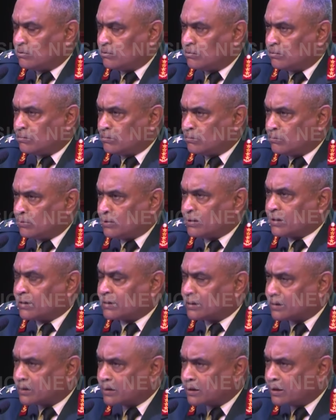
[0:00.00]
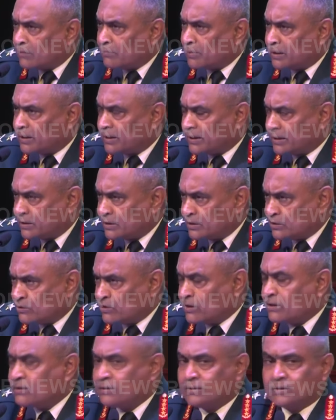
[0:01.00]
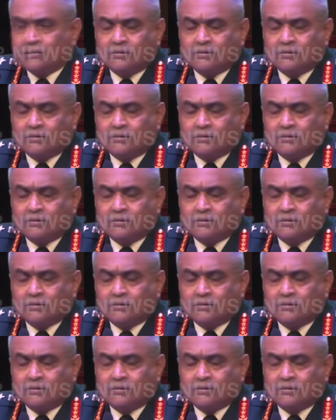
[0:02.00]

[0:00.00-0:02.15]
with other government agencies